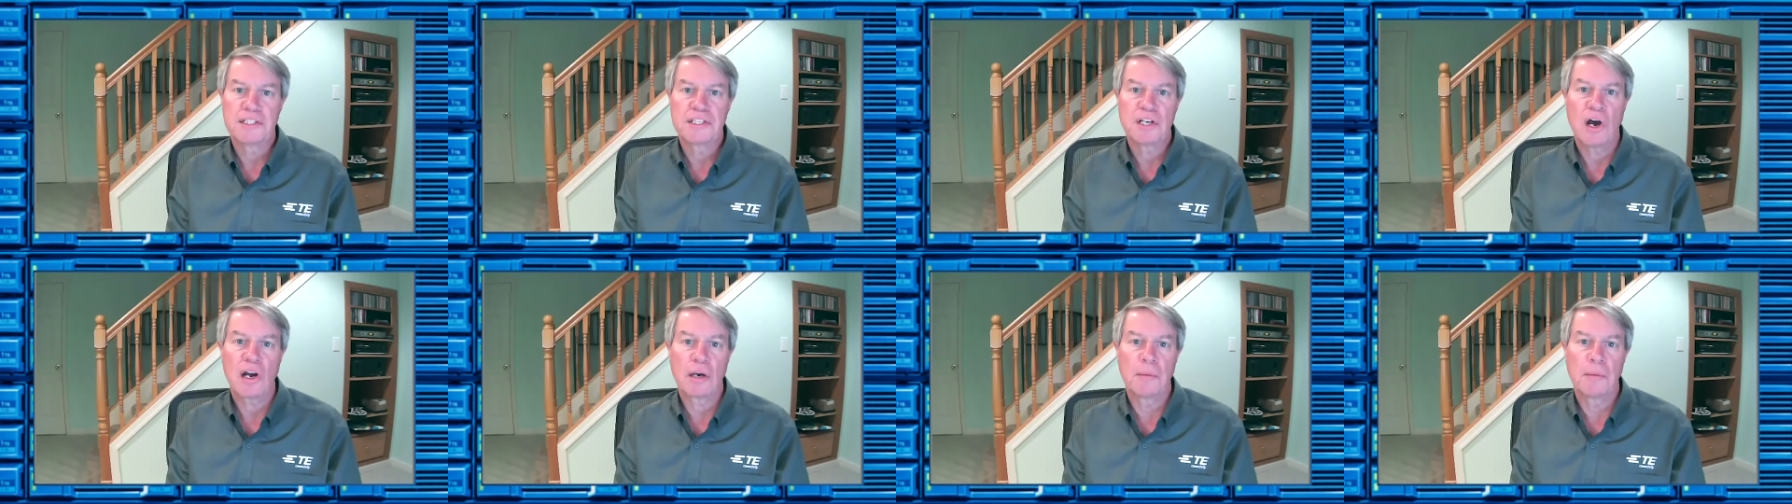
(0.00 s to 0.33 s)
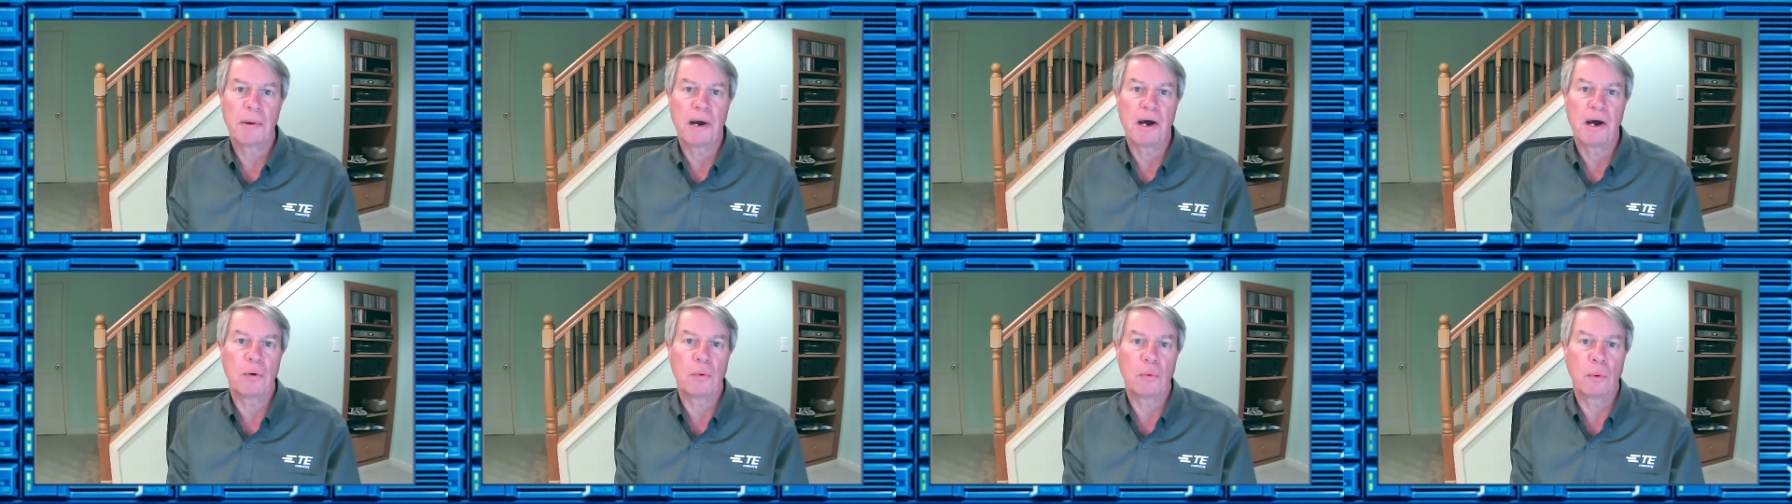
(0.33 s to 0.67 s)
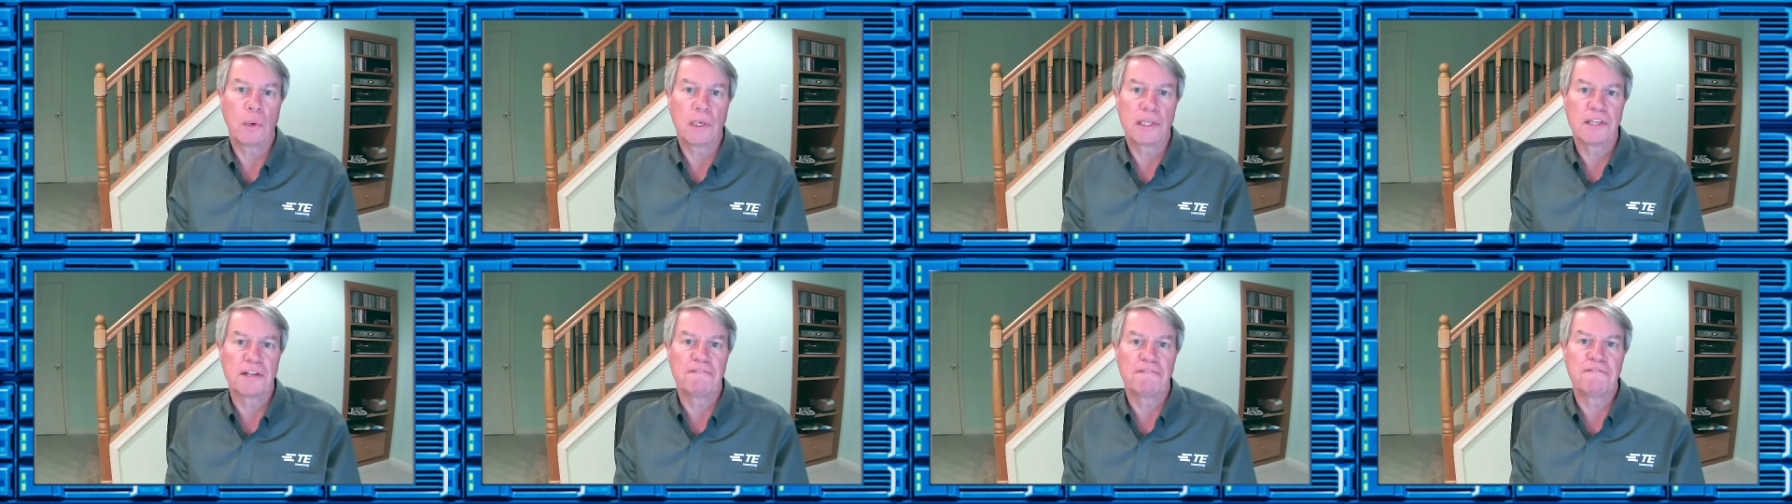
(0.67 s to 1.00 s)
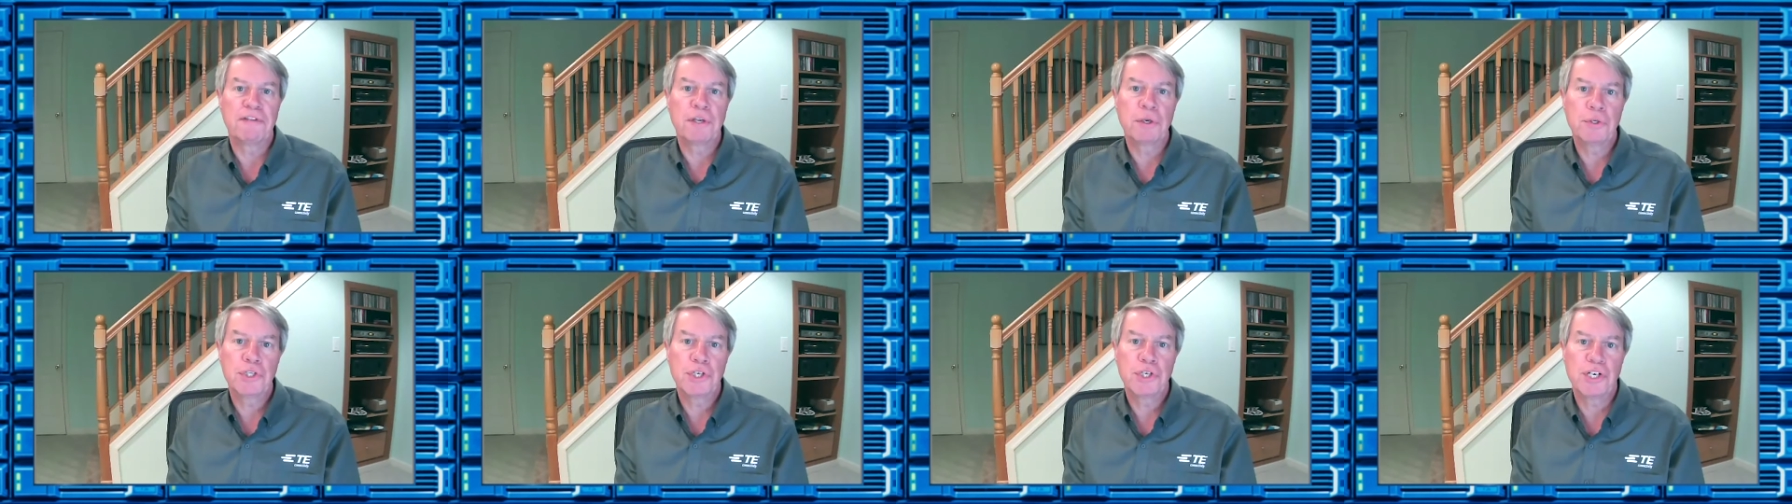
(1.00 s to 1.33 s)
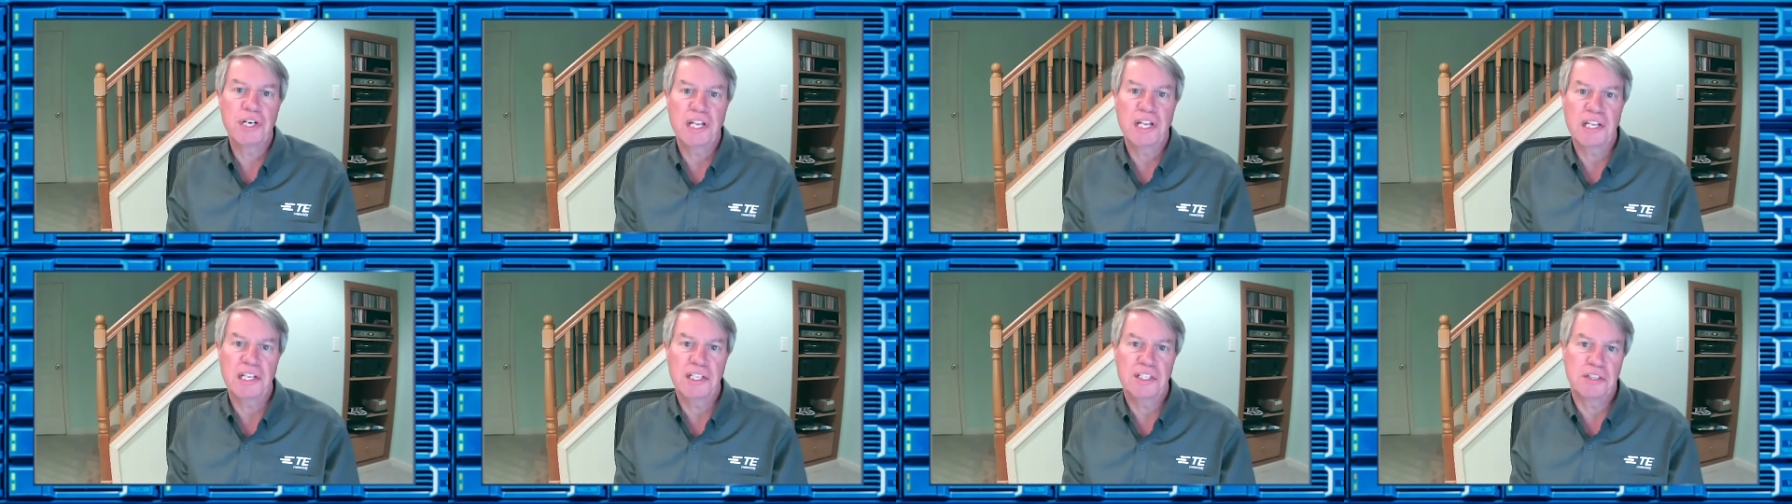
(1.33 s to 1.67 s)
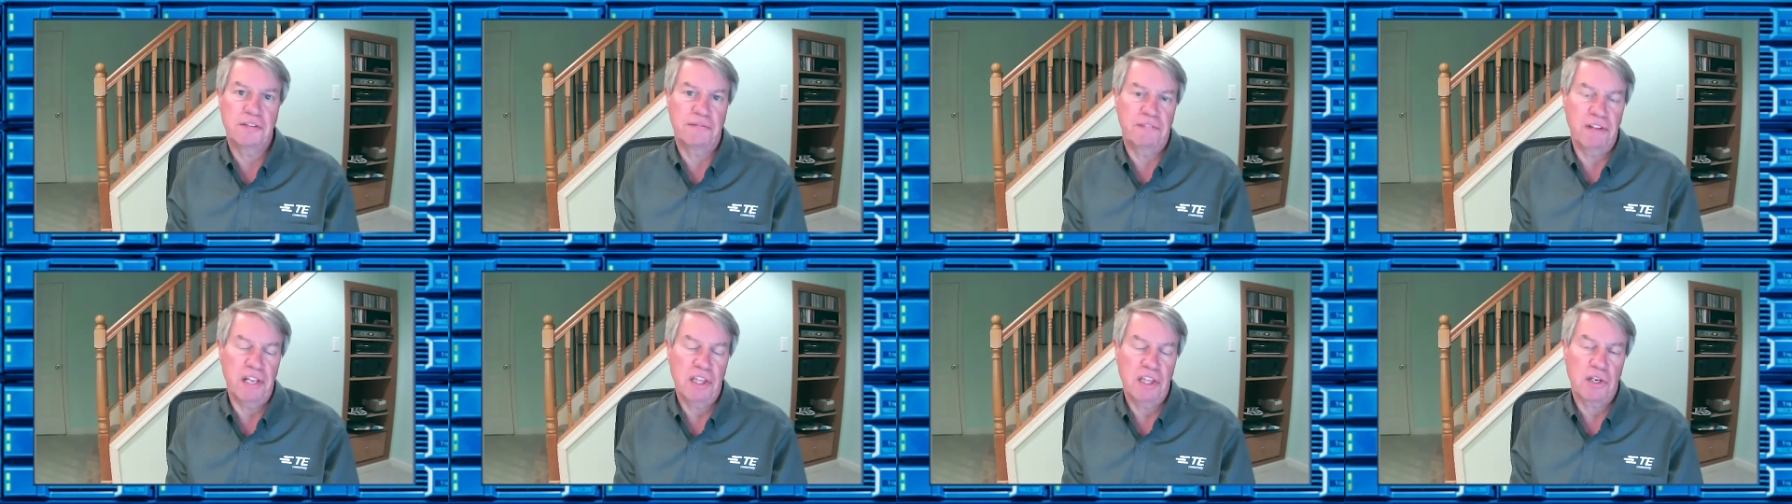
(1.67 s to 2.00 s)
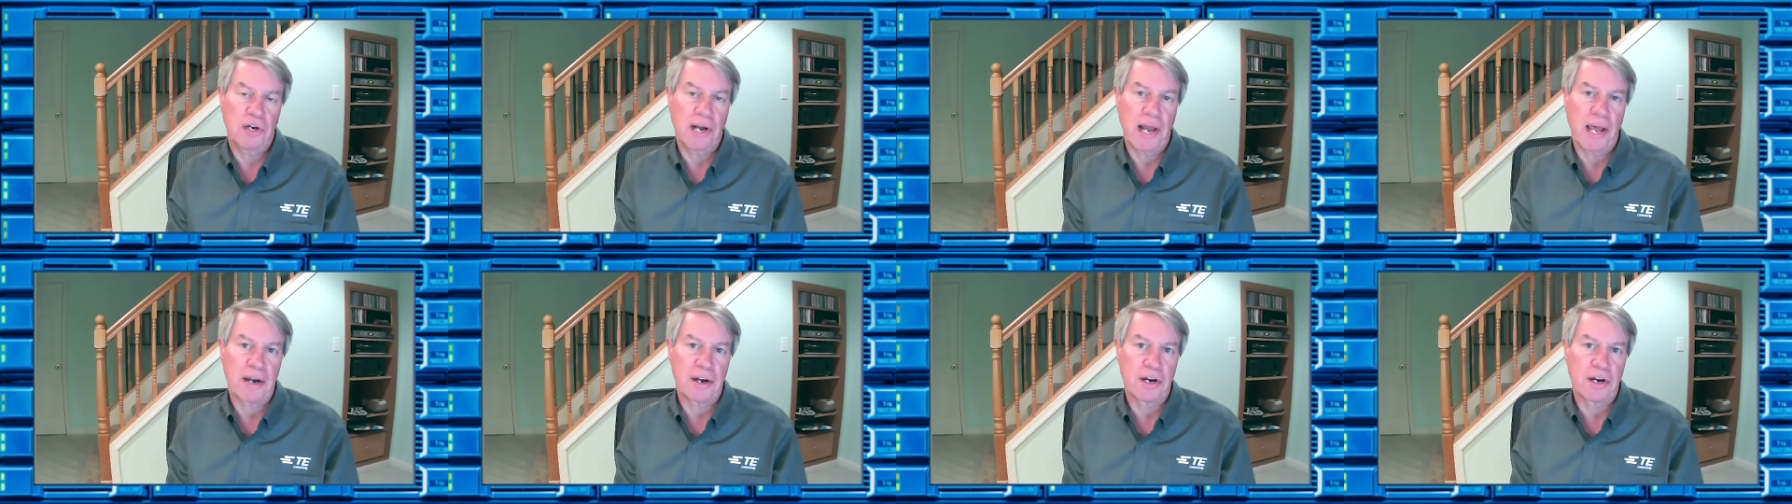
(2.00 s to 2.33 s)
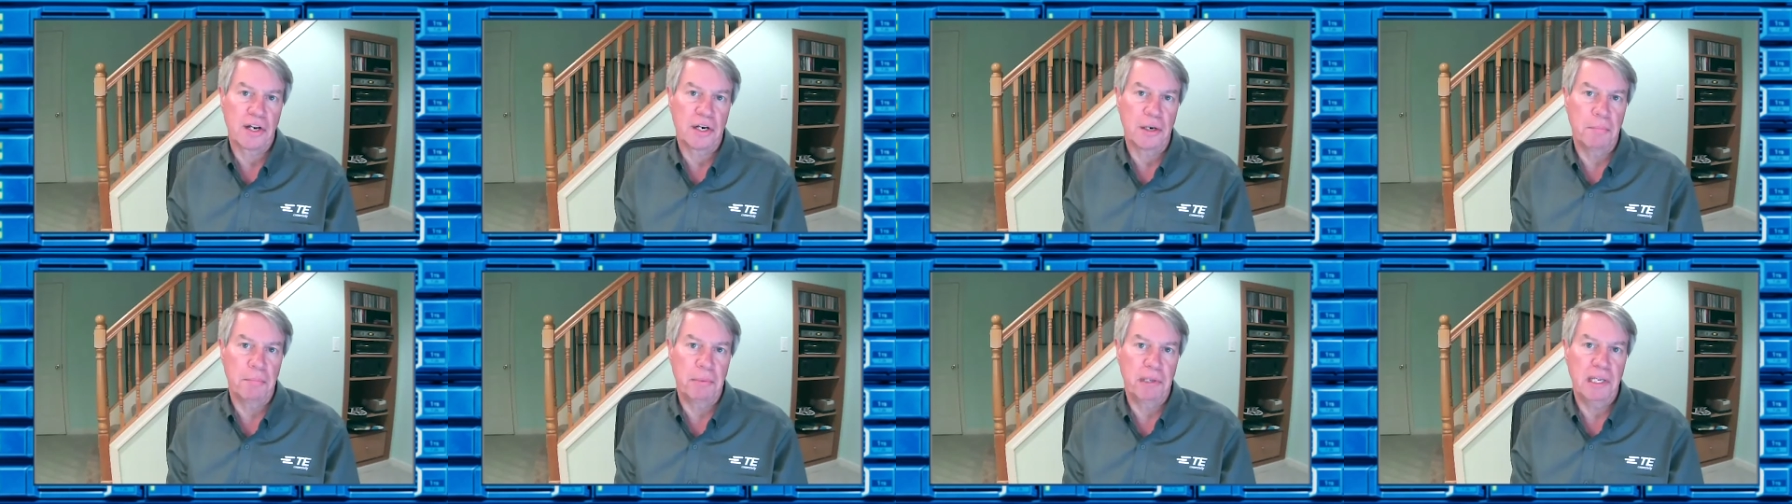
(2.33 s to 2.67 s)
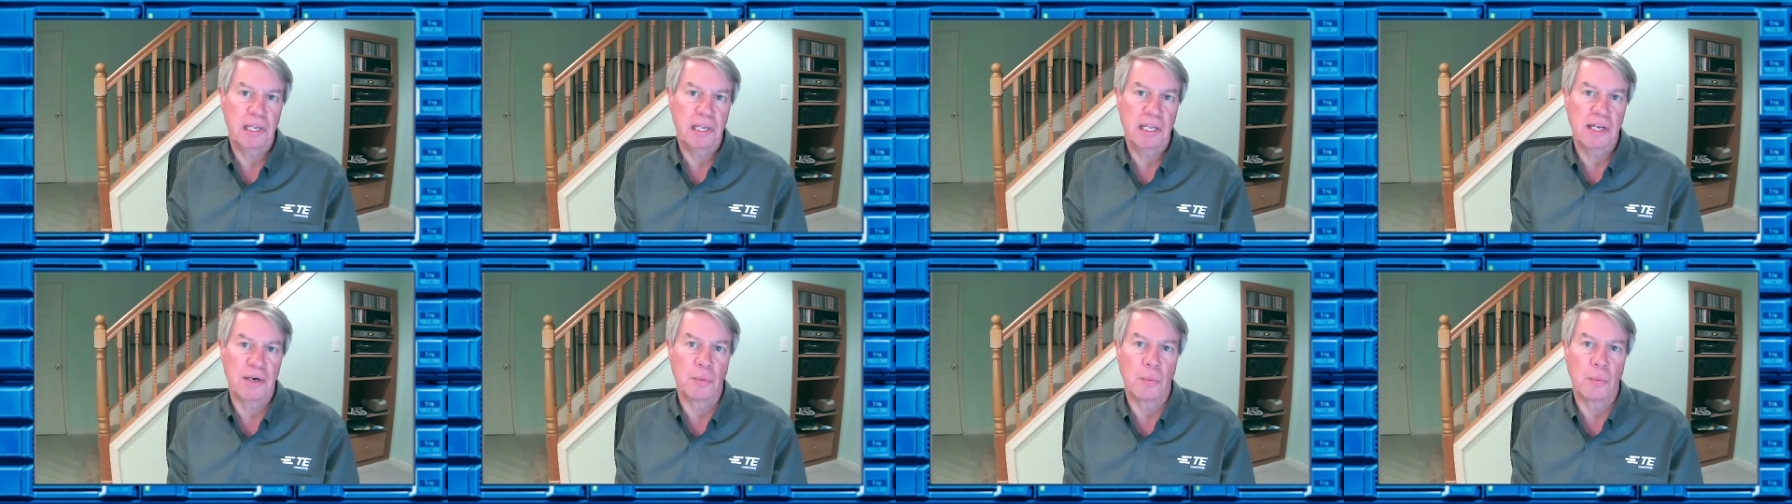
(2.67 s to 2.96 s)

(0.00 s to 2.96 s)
talk about what the future needs of Ethernet are going to be,